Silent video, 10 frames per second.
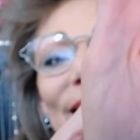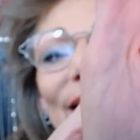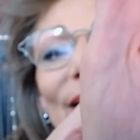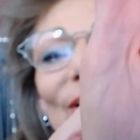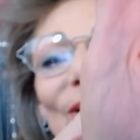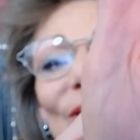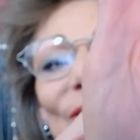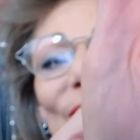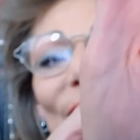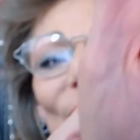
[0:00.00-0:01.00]

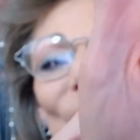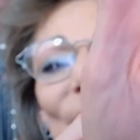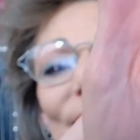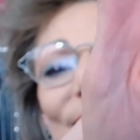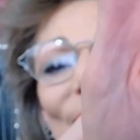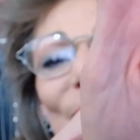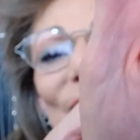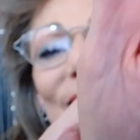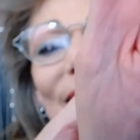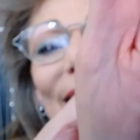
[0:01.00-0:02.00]
look at how it picks up the
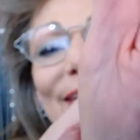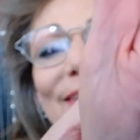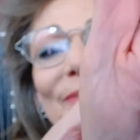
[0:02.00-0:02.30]
light.